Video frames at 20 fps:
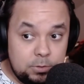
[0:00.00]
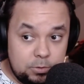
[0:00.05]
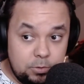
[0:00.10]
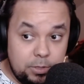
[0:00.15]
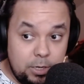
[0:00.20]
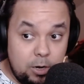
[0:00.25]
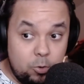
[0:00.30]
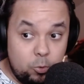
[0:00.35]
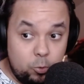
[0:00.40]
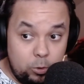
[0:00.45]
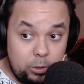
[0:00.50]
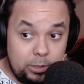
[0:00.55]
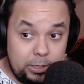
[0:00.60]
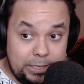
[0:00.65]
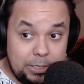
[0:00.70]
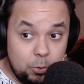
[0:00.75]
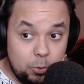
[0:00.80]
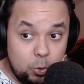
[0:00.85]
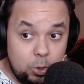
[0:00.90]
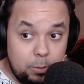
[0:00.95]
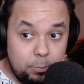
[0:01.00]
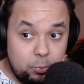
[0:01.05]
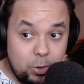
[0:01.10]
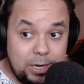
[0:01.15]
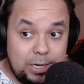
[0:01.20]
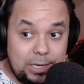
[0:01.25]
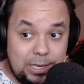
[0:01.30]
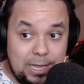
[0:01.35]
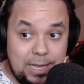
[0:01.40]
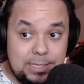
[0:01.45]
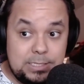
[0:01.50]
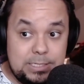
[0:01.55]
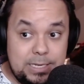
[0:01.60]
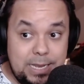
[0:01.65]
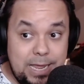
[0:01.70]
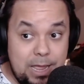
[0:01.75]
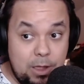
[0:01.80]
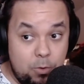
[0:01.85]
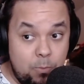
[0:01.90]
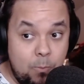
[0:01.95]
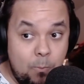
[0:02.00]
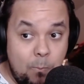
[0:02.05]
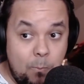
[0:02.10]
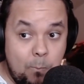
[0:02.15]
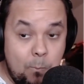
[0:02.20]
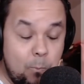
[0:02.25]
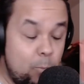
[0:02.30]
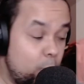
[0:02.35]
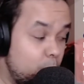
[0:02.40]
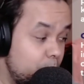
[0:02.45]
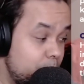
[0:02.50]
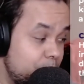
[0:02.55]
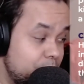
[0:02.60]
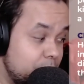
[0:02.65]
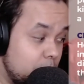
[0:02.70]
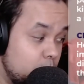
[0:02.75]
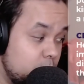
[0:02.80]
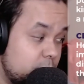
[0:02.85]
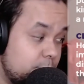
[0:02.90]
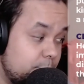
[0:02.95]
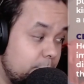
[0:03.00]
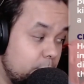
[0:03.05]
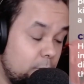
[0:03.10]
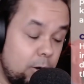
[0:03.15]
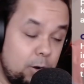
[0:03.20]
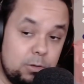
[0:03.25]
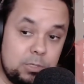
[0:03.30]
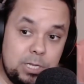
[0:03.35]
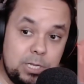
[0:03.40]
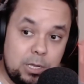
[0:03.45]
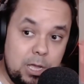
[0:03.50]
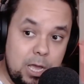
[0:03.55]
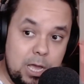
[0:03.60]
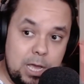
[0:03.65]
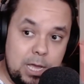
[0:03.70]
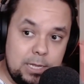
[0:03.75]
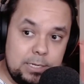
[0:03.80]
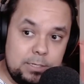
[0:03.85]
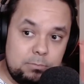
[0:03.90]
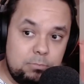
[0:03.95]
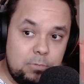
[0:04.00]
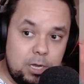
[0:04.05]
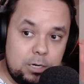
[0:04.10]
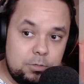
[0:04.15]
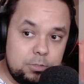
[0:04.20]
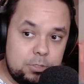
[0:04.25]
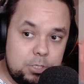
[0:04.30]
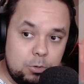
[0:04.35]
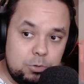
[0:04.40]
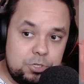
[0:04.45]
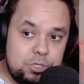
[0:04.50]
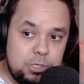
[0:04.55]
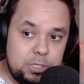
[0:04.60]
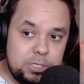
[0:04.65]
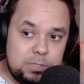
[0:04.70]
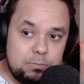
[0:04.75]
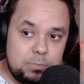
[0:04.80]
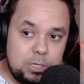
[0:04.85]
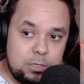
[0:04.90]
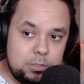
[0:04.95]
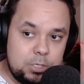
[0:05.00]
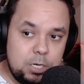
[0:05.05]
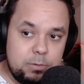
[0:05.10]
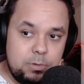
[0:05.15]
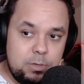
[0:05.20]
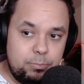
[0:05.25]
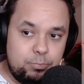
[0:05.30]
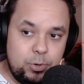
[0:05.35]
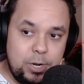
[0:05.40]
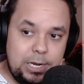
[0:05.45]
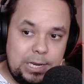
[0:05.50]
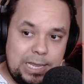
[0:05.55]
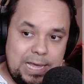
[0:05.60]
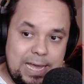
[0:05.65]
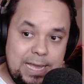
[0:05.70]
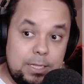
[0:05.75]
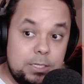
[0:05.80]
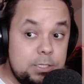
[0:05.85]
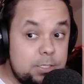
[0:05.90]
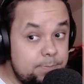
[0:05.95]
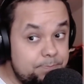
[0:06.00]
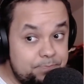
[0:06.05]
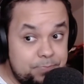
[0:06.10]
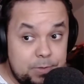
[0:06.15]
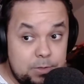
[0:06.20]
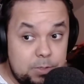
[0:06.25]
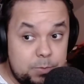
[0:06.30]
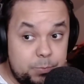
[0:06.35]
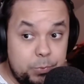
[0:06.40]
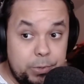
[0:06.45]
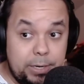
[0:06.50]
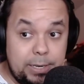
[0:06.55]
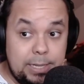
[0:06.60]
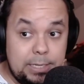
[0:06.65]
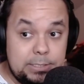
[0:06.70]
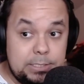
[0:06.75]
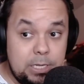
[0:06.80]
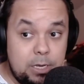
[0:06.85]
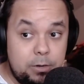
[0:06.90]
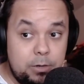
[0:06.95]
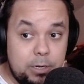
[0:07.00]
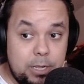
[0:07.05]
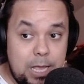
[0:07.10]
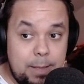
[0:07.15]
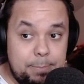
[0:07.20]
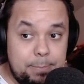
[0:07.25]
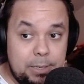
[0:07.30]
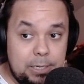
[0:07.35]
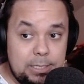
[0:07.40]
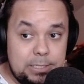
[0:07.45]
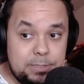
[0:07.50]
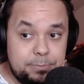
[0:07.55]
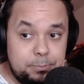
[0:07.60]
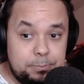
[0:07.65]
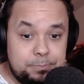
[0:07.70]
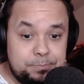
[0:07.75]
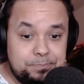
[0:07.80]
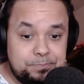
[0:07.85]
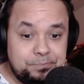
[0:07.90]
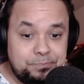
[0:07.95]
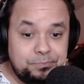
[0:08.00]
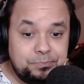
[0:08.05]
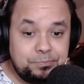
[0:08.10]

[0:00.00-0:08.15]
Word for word: So there are literal breadlines now, which people are always like, ah, under socialism, there's going to be breadlines. There's breadlines now under capitalism.